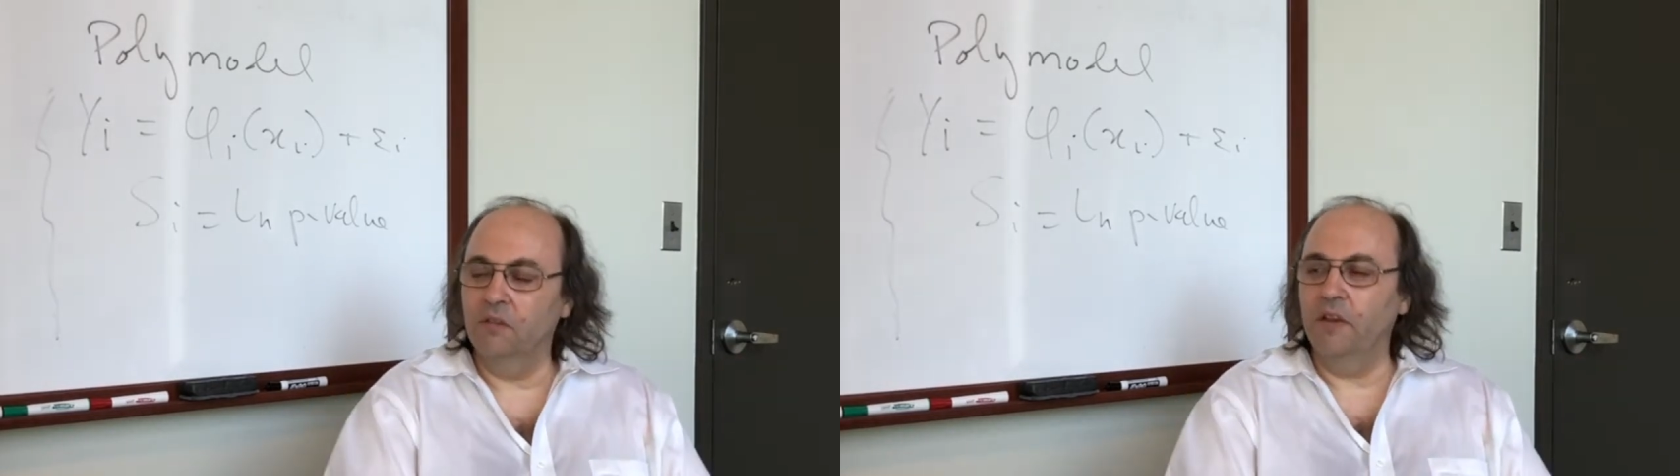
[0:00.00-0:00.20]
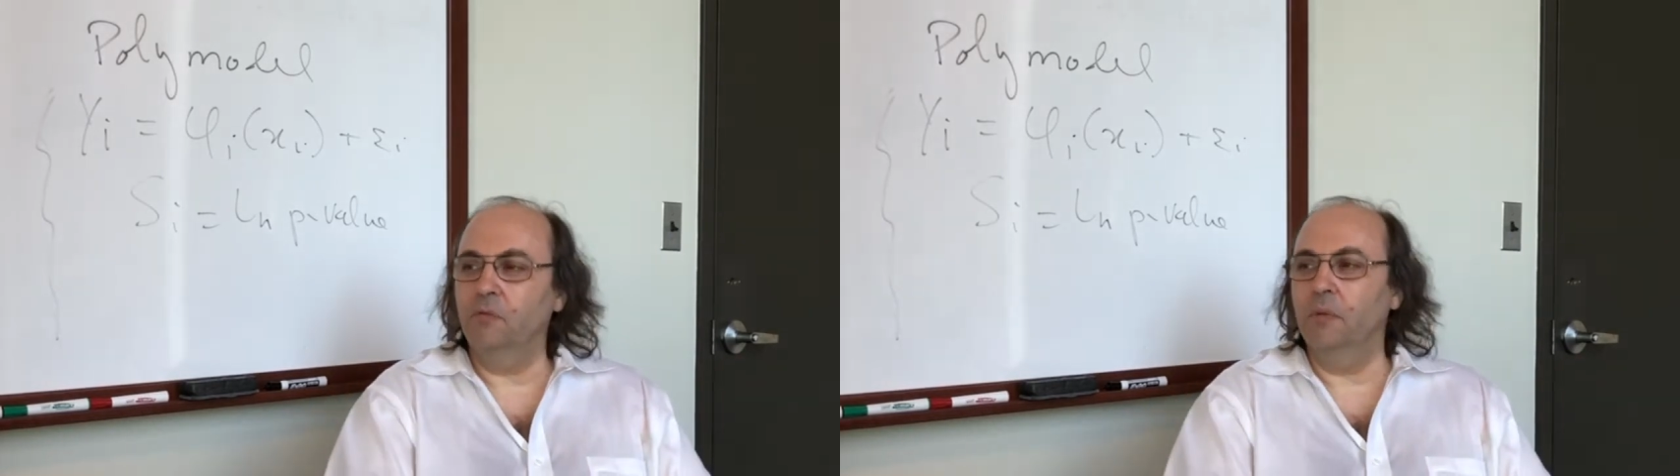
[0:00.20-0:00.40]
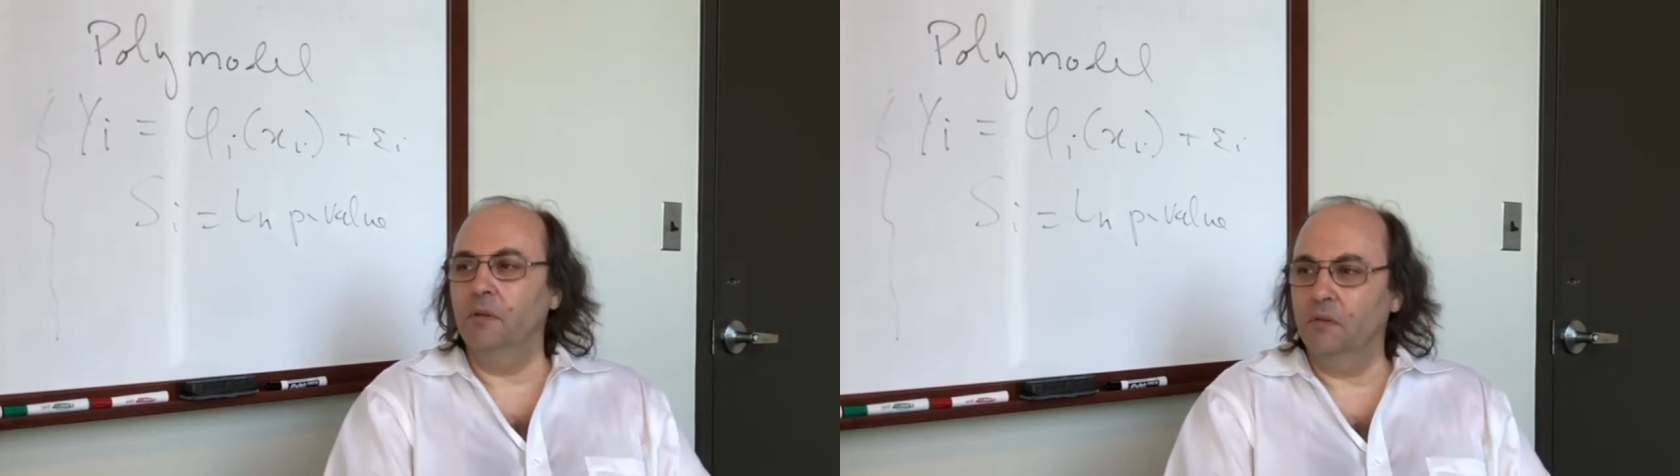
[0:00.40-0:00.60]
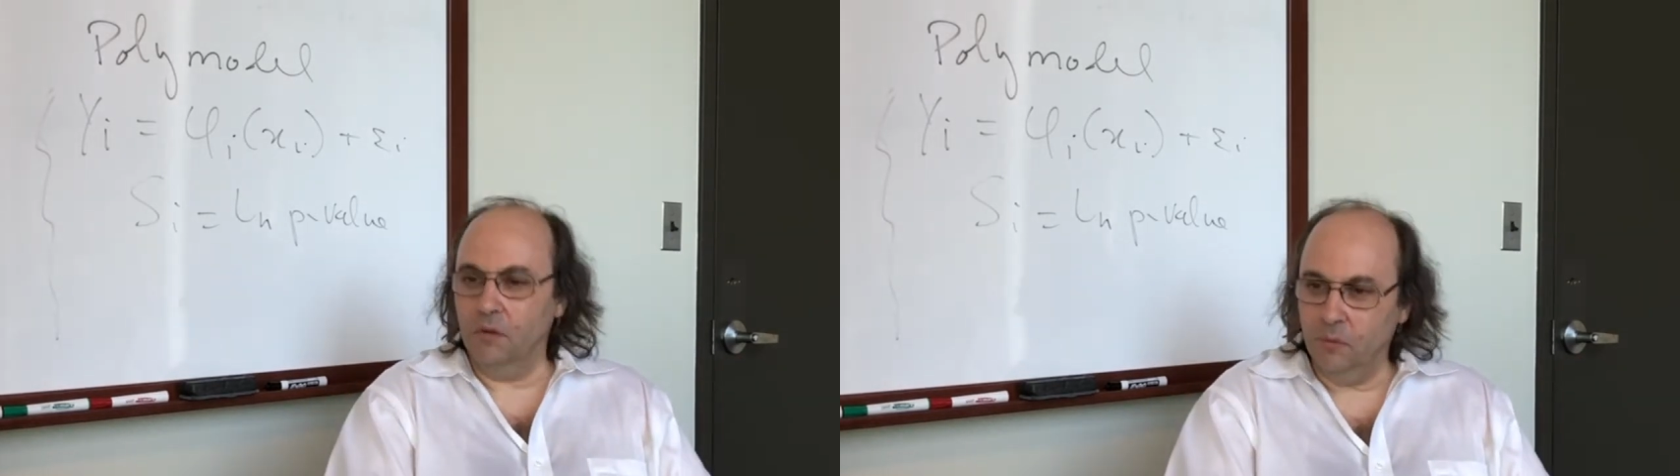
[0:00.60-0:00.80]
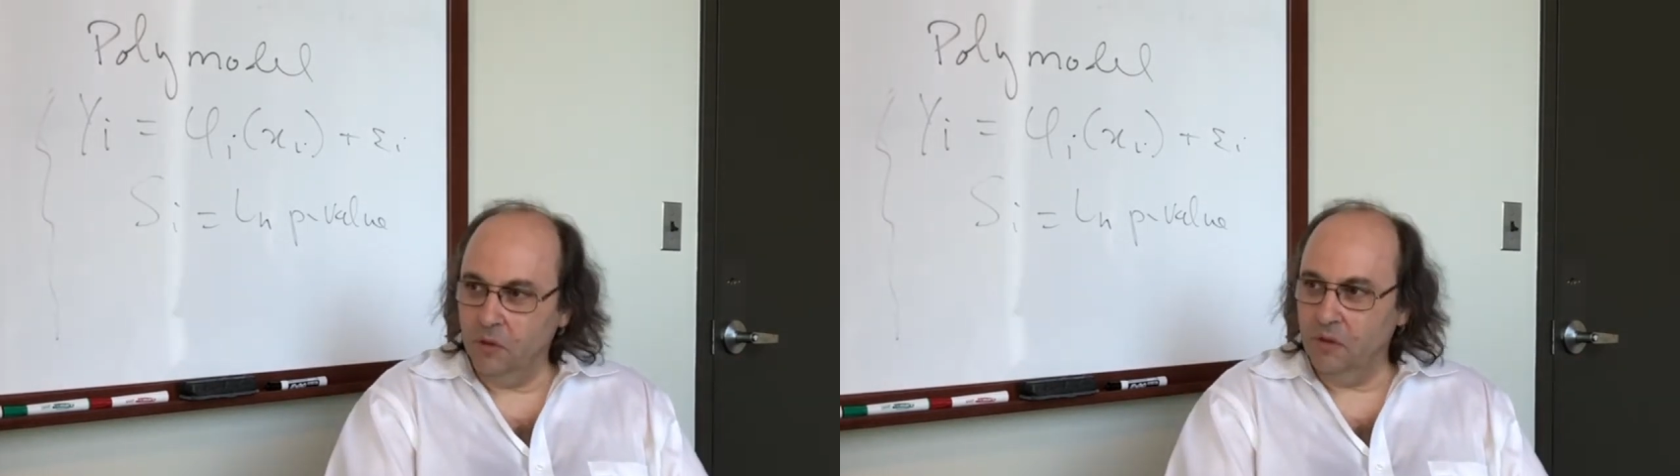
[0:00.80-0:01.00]
investment
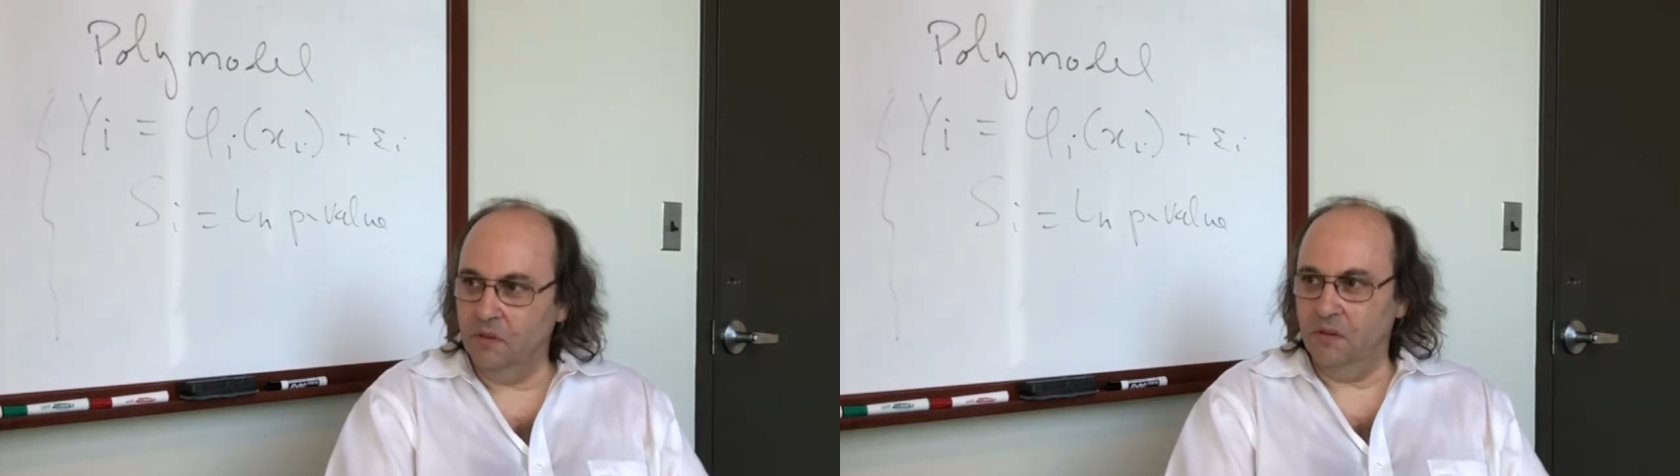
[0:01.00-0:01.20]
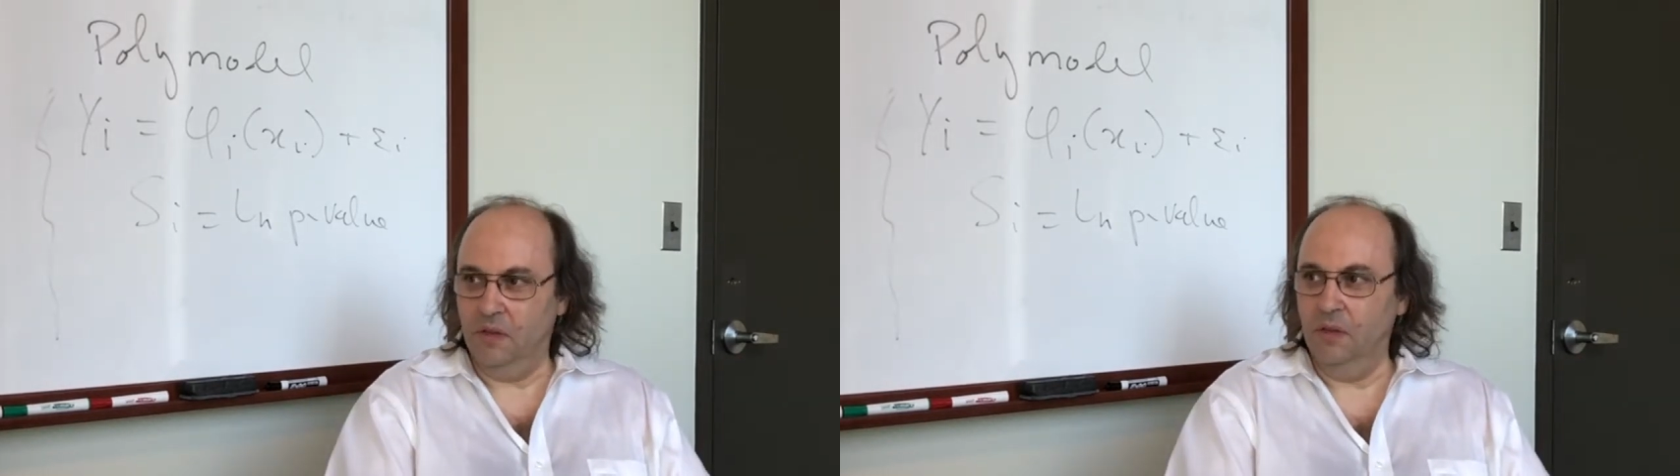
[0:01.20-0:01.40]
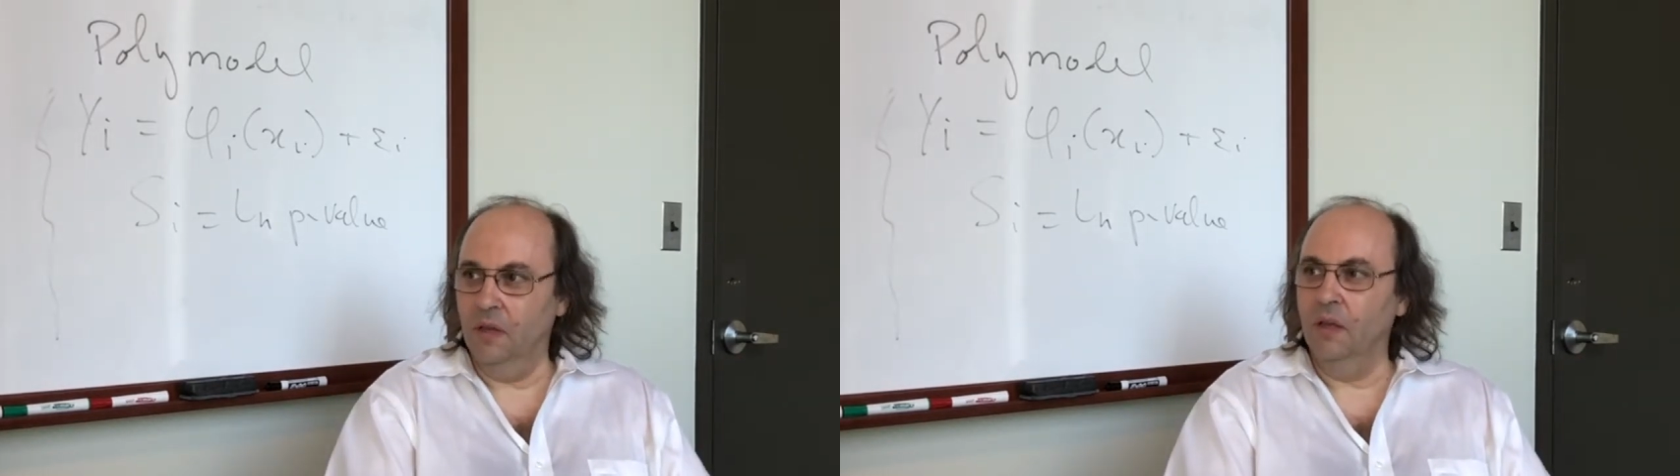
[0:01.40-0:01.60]
community